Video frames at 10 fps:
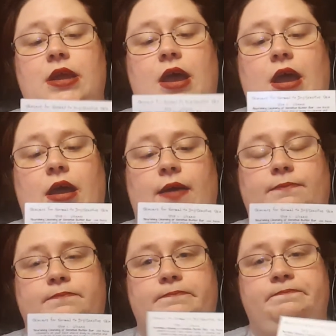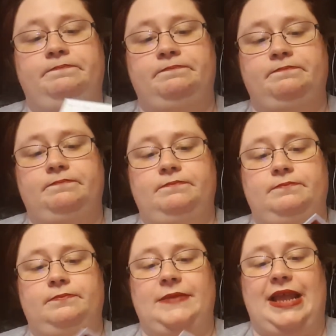
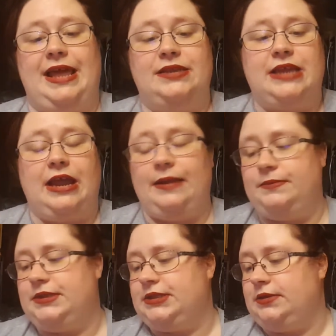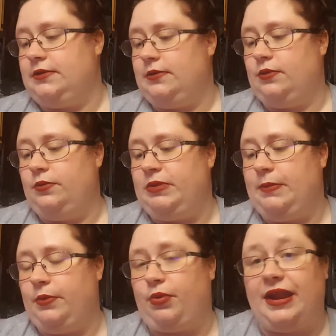a lot of times
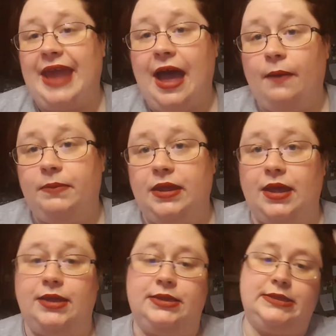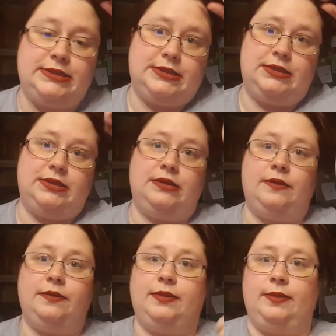people break out because
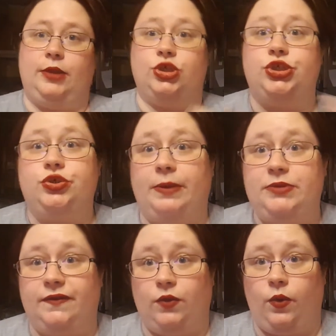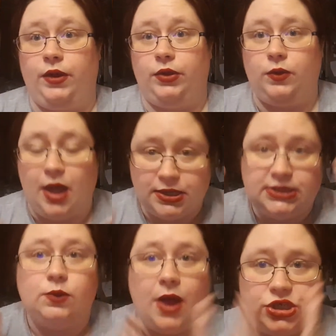they're stripped of the oil. You
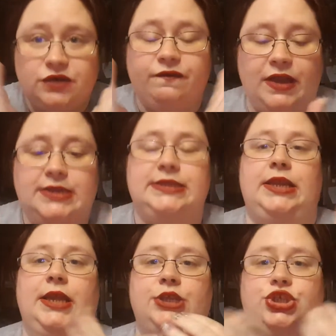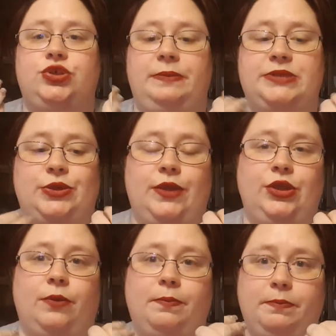constantly wash your face and it gets stripped, so then
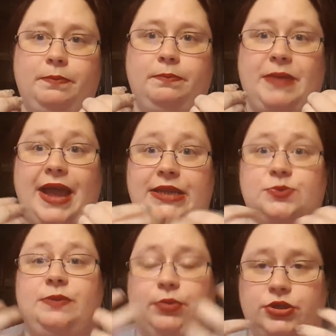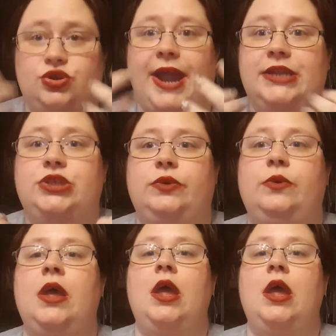your body's trying to